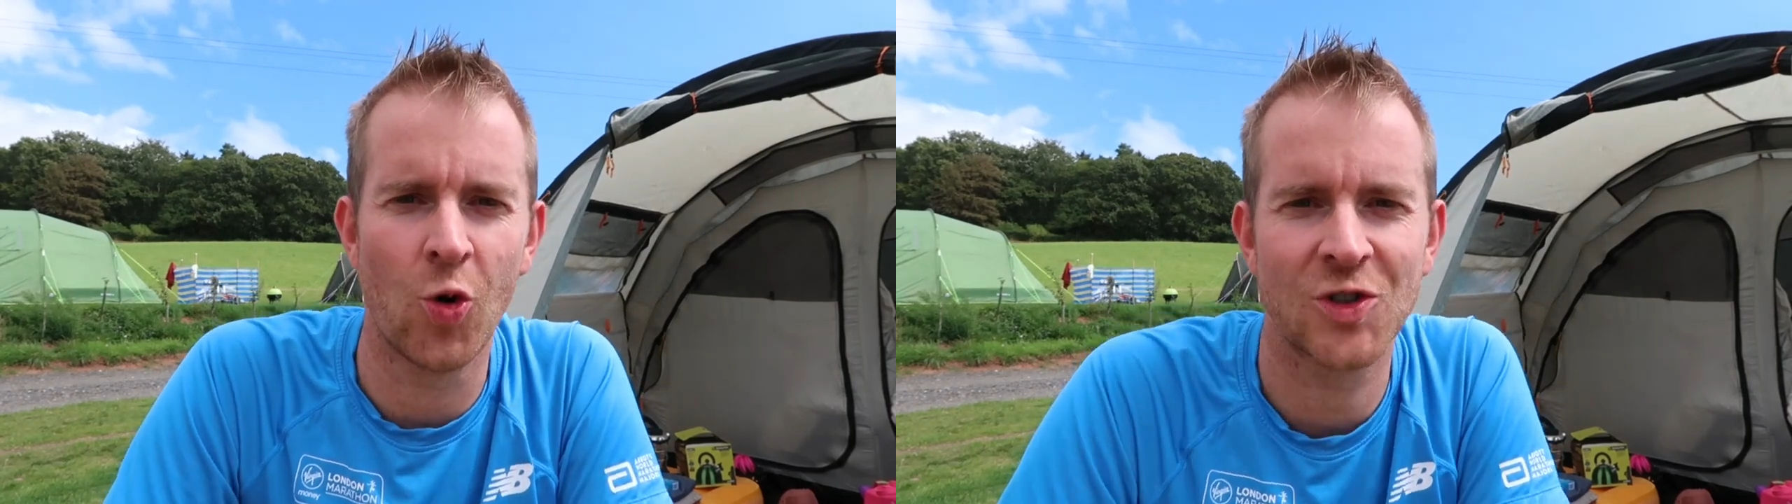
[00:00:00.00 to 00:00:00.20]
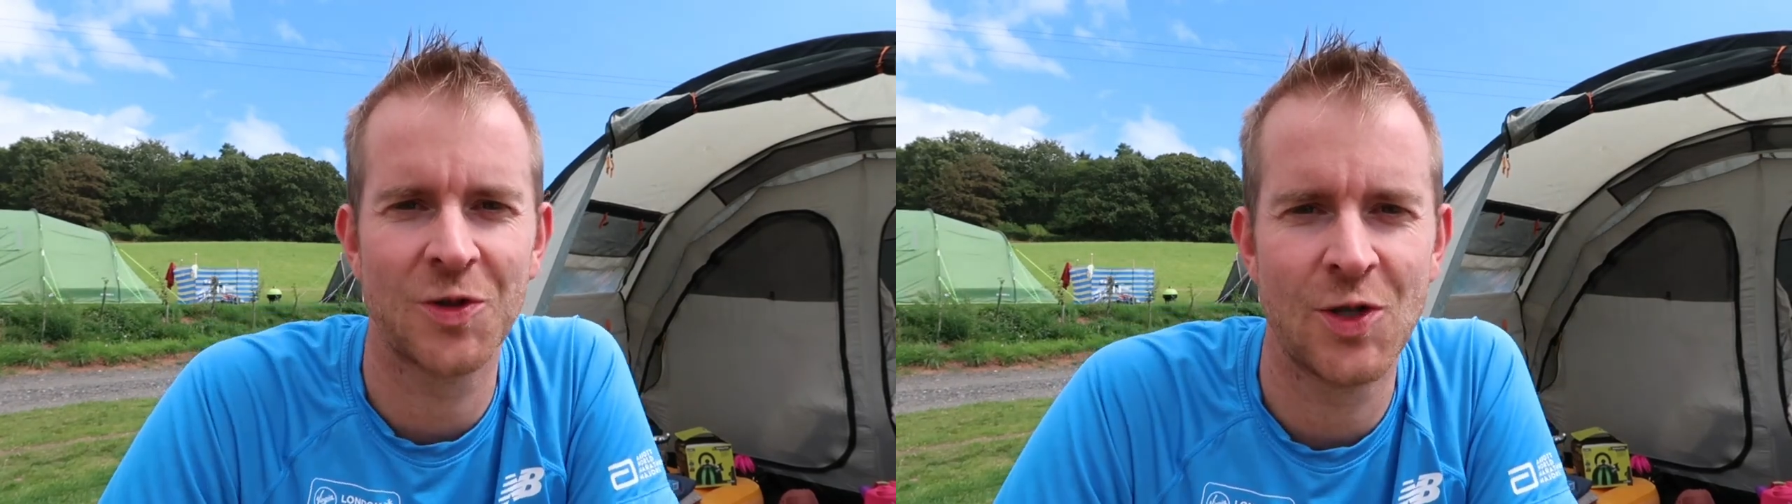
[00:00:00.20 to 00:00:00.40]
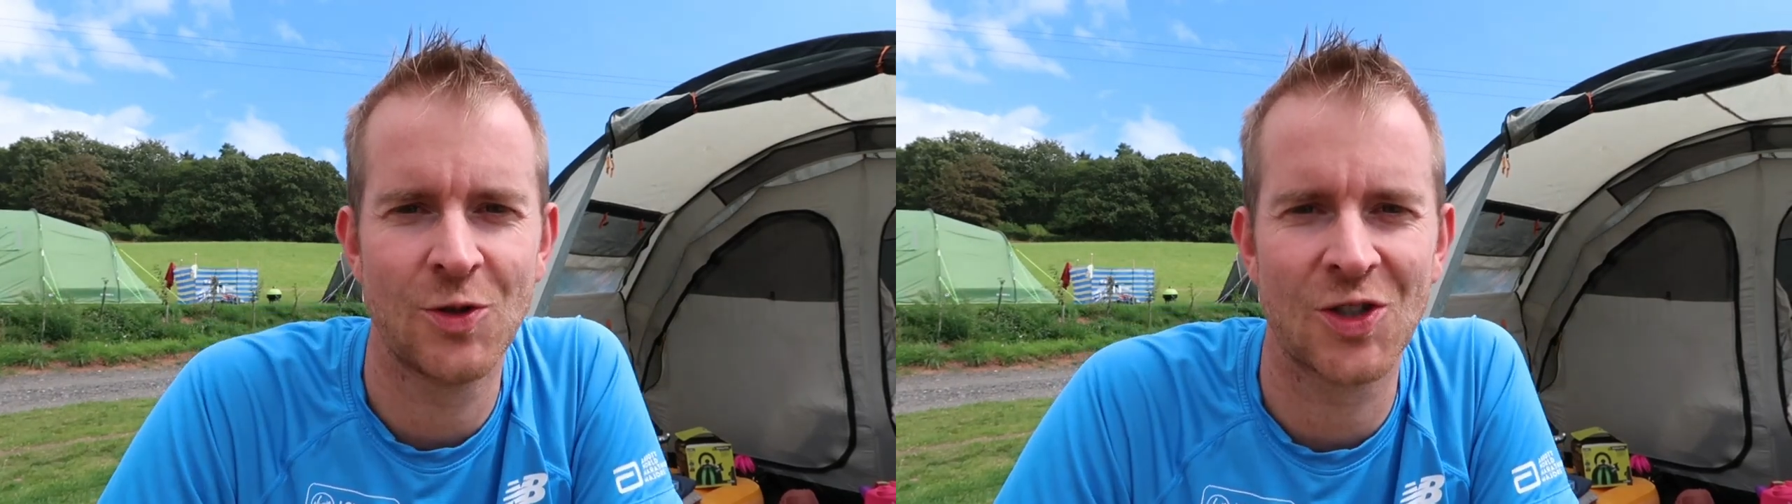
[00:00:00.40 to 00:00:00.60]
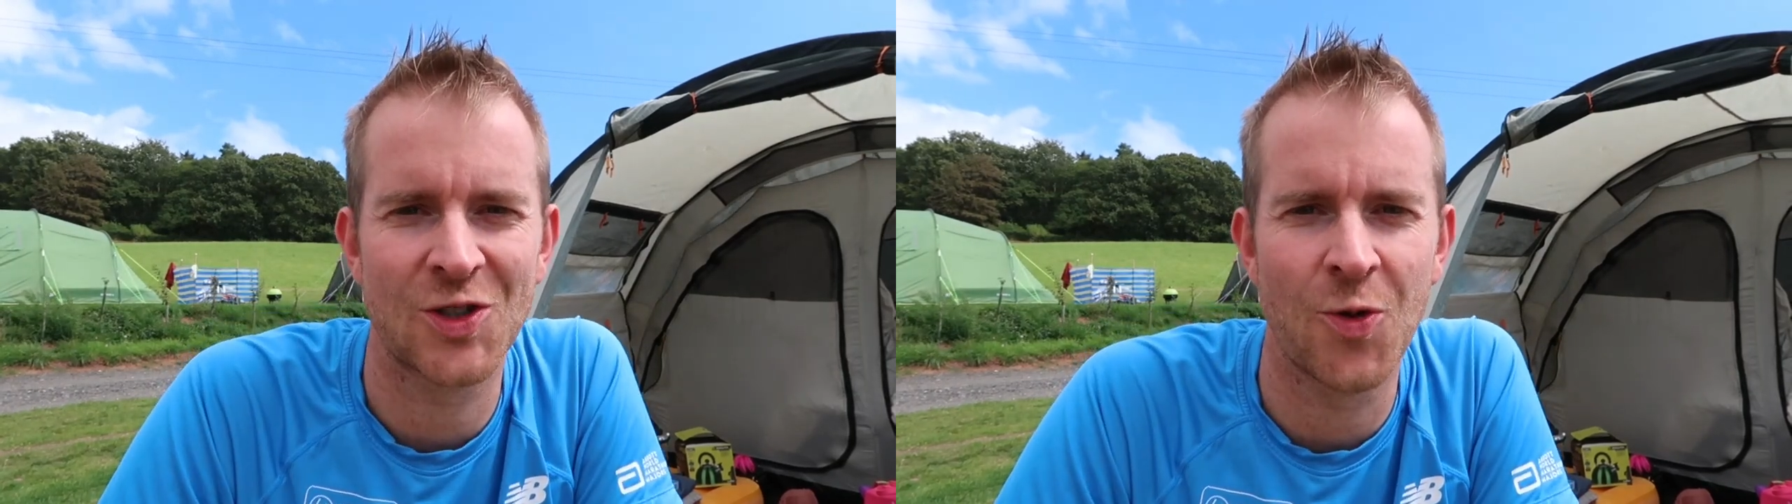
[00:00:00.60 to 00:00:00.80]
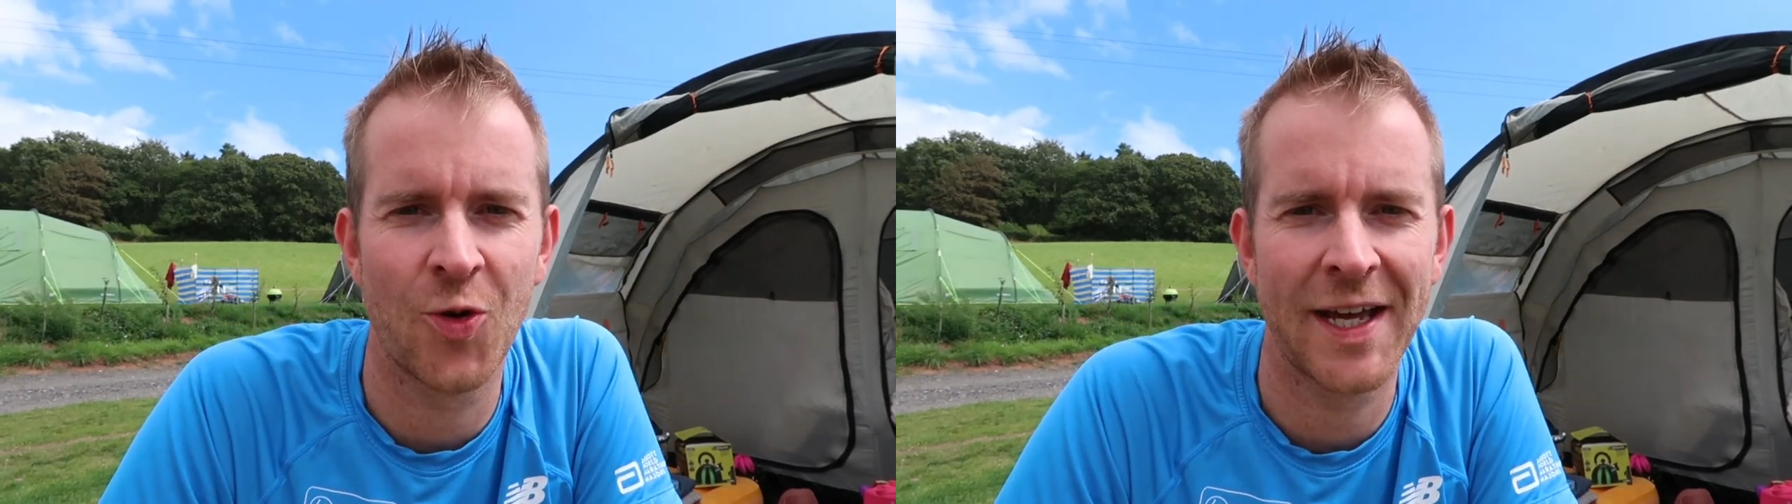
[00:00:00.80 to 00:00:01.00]
awesome news
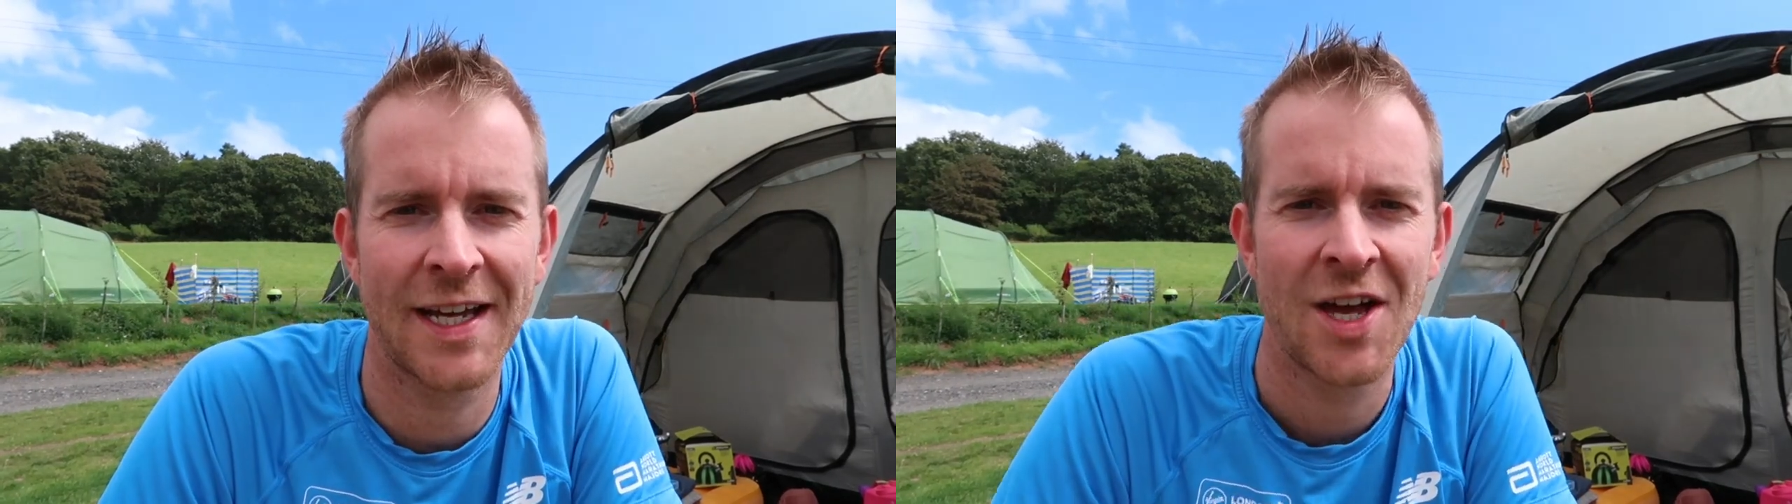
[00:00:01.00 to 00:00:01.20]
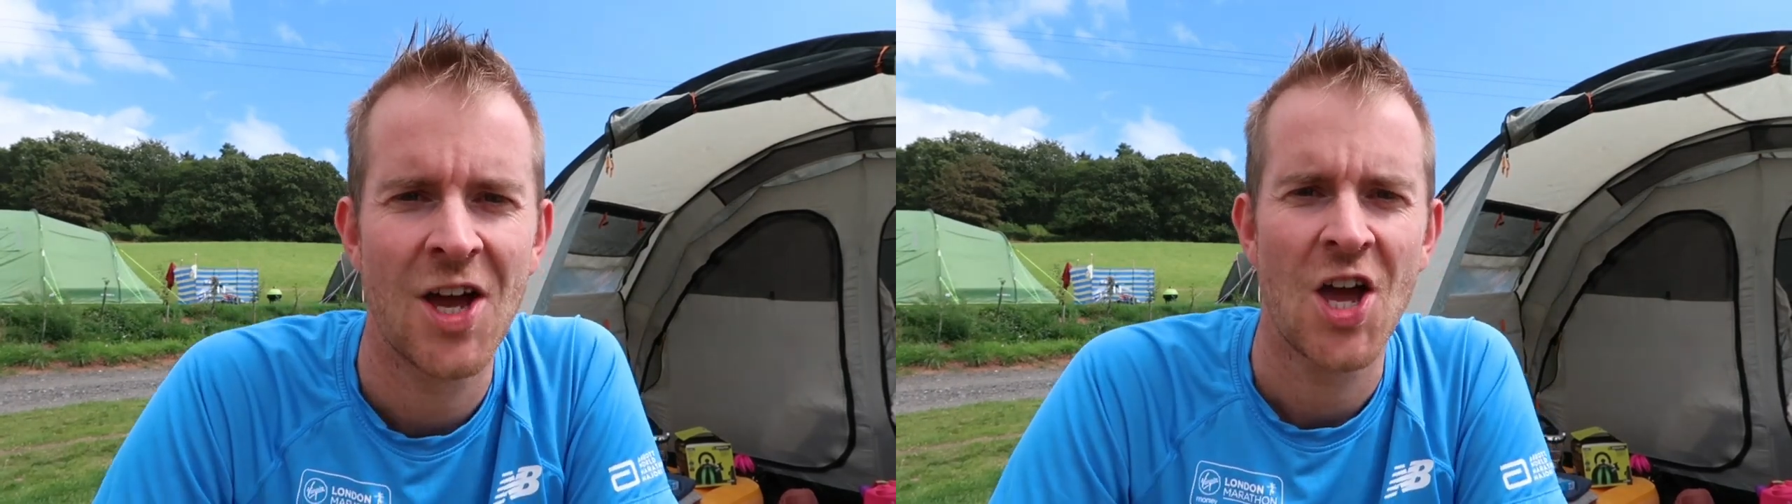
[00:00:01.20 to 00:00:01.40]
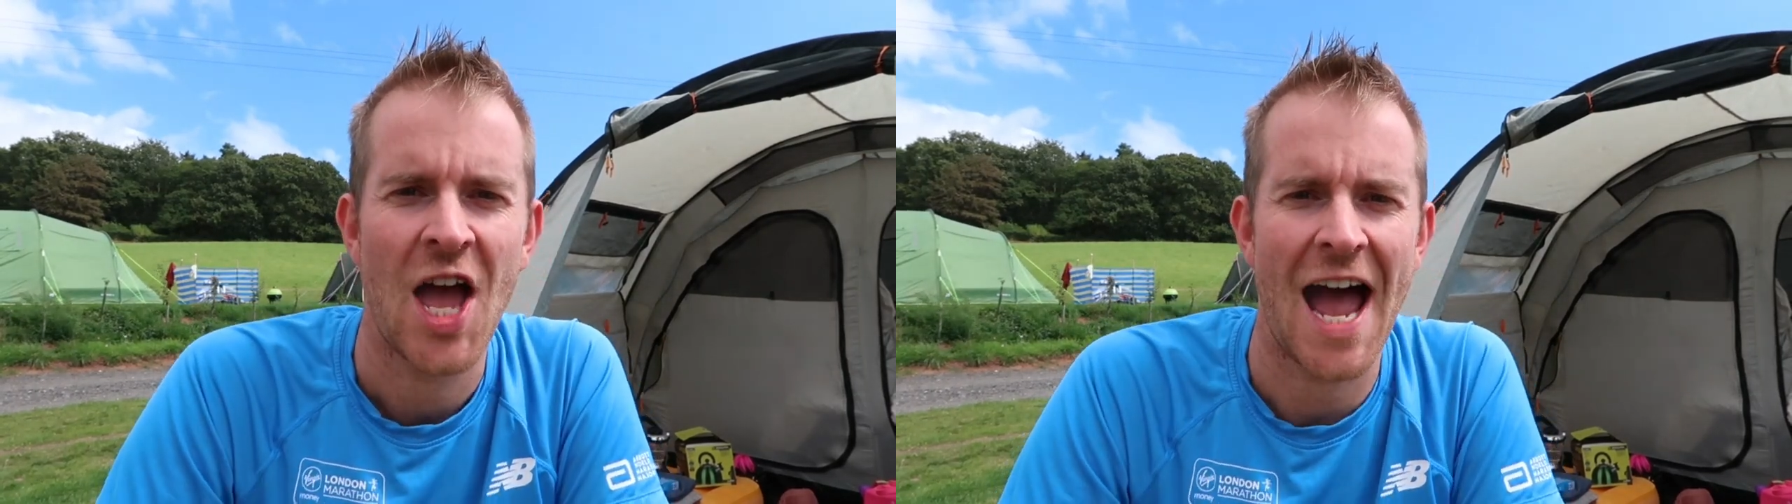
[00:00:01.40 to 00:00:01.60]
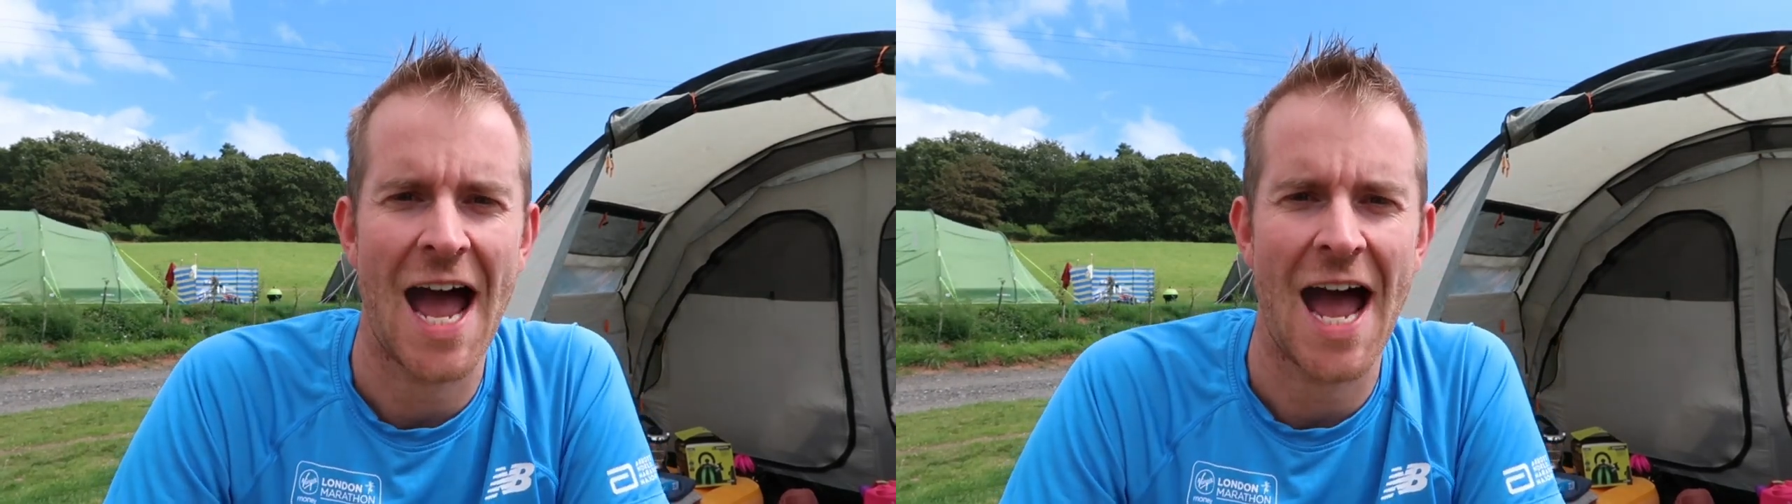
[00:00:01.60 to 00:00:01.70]
this morning.